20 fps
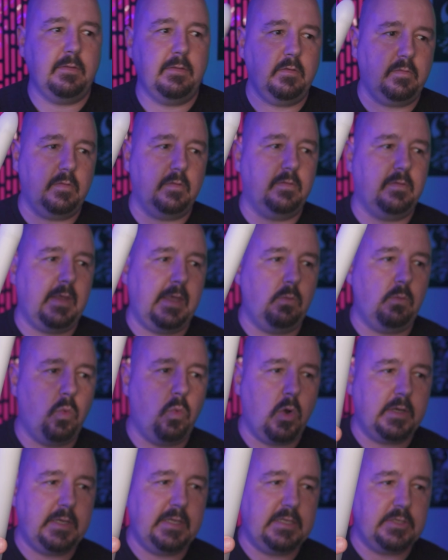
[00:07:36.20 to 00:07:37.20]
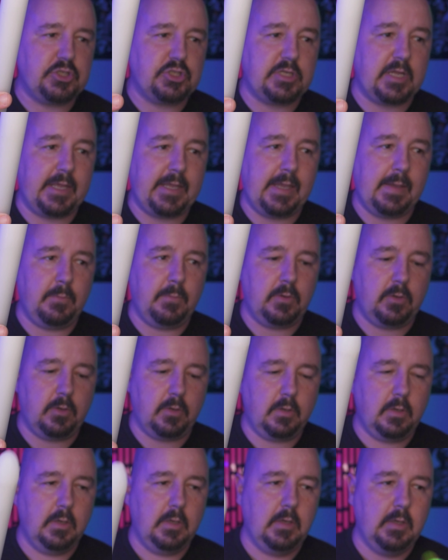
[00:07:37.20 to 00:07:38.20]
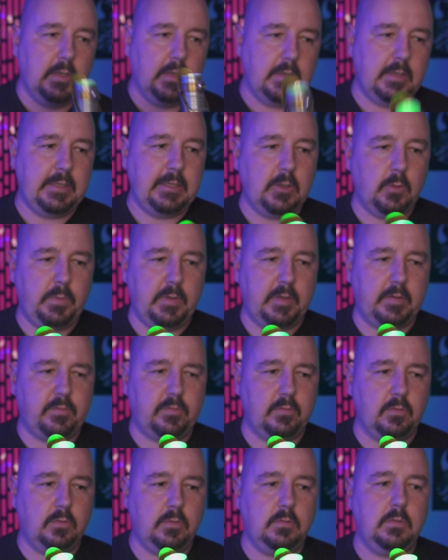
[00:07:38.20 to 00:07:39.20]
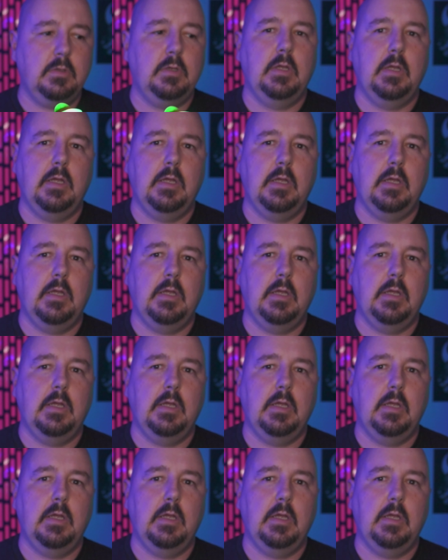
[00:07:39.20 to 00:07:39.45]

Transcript: this is a 1-inch diameter neopixel.